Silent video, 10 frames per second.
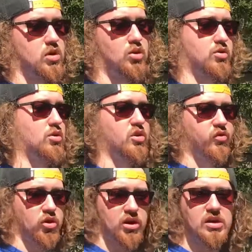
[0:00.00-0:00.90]
Although
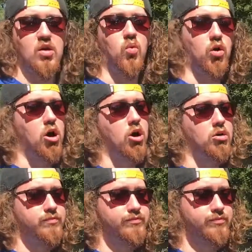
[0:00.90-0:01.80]
if you're hitting a
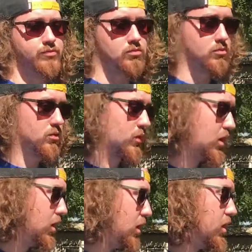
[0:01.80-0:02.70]
wall,
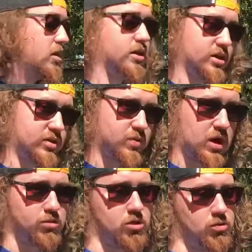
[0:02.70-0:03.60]
it's
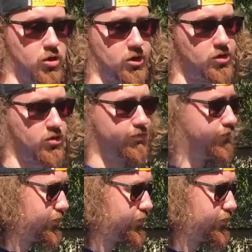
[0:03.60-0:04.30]
probably going to break too.